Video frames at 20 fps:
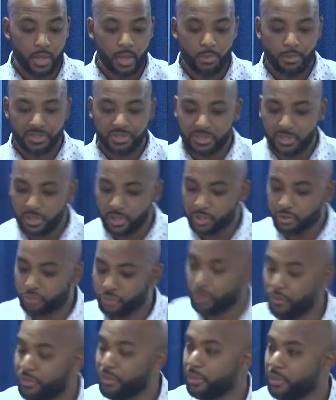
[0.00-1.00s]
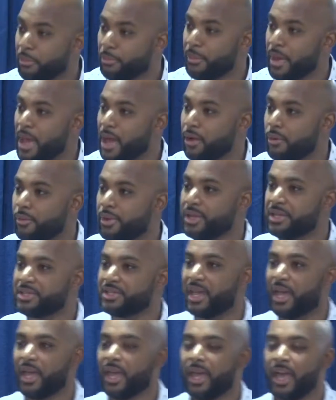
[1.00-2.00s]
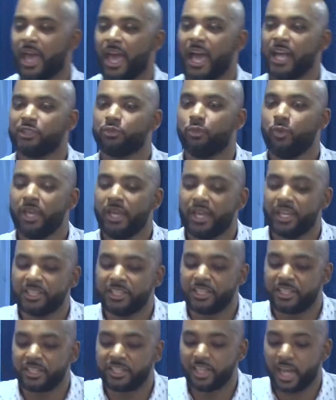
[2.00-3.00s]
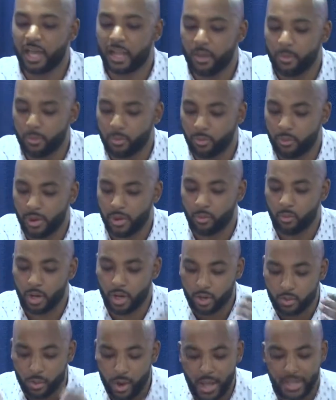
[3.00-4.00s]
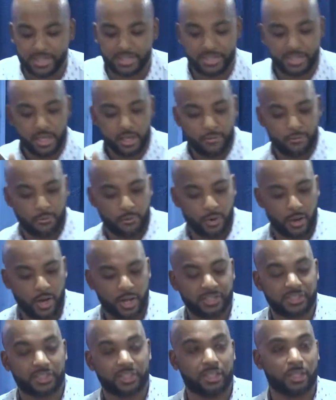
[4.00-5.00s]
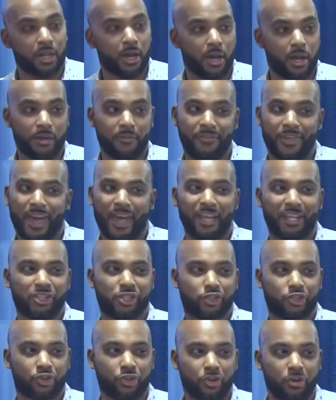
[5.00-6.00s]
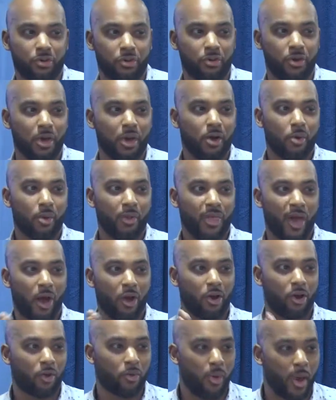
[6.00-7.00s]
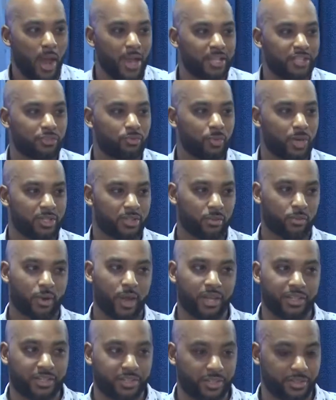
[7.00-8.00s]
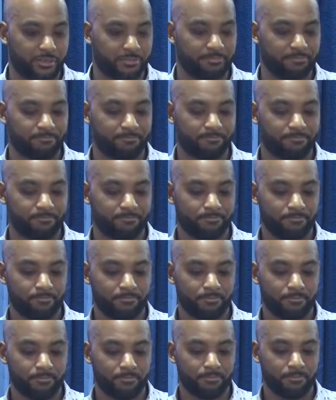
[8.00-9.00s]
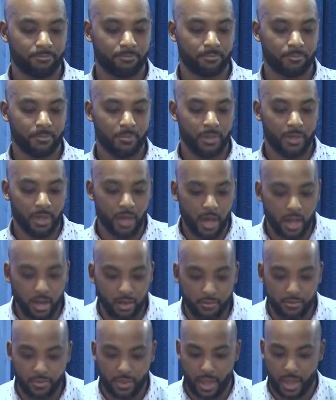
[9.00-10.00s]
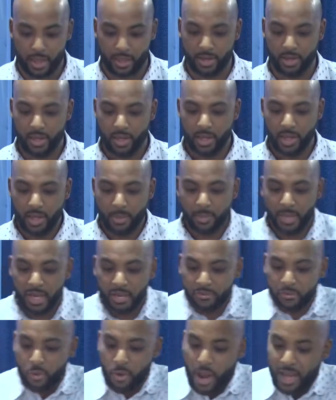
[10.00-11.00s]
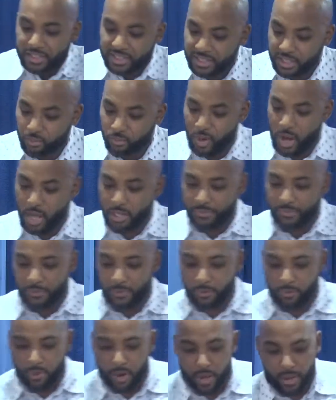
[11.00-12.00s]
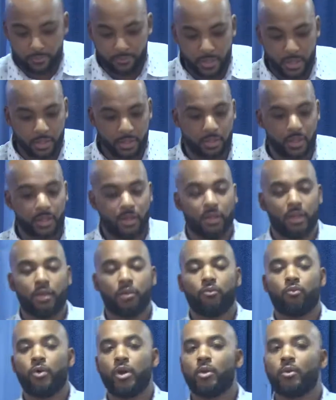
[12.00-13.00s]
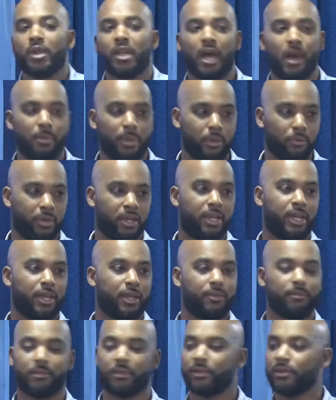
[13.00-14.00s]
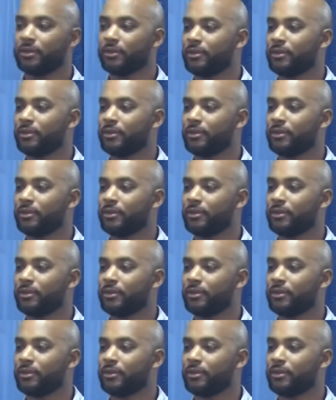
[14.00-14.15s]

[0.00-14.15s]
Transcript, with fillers: But see, the truth of the matter is that as we can celebrate what Christ did for us, none of that is true without Christ's resurrection. None of that. I mean, if Christ didn't rise from the grave, then, then, then we would not be redeemed.